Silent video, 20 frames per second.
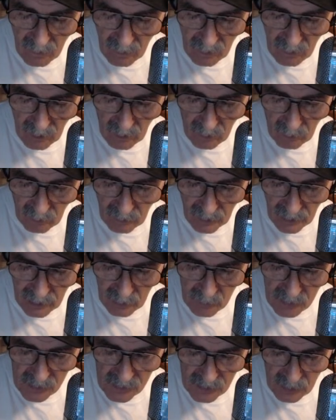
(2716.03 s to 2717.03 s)
Okay, there
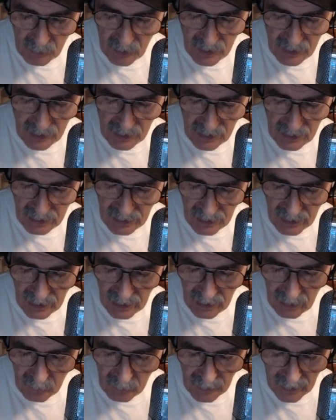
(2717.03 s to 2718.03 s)
was somebody in
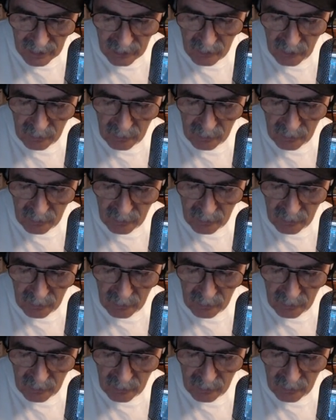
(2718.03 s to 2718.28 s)
there, but I heard